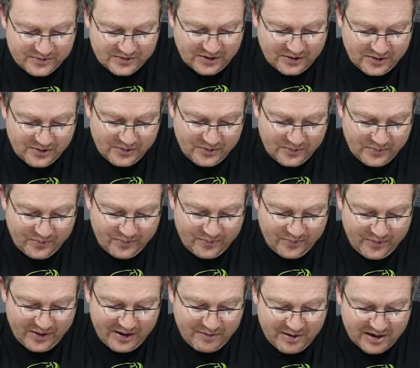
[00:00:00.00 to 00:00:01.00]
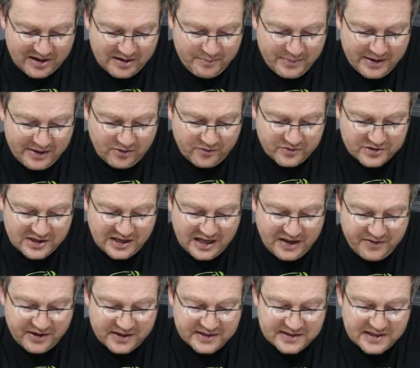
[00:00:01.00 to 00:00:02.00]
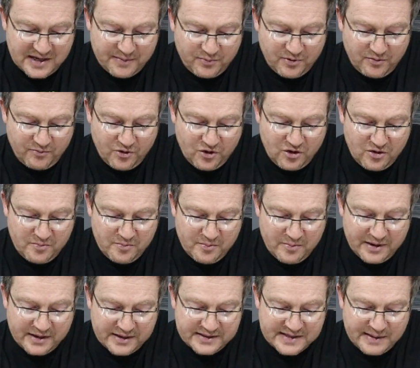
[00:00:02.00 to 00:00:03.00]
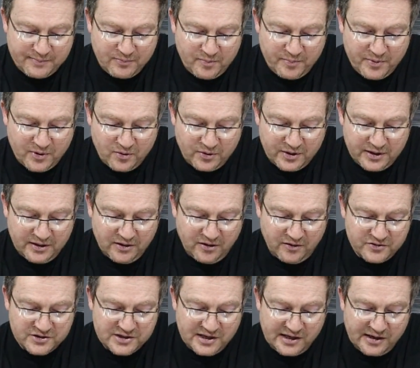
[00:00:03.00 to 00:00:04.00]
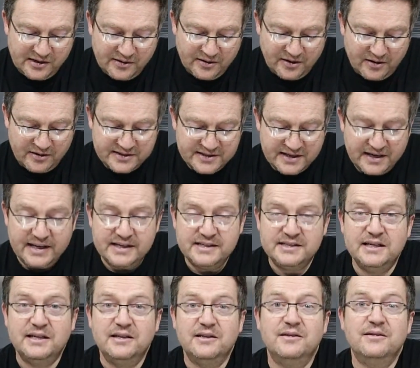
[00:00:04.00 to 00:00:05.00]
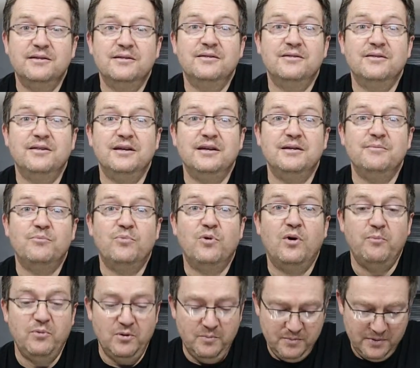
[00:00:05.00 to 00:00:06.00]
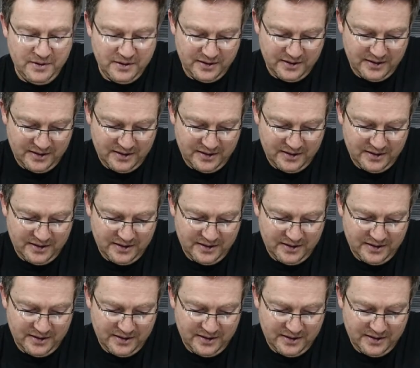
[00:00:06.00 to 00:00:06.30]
So they recommend obviously having a separate room and a separate building, obviously isolating the problem,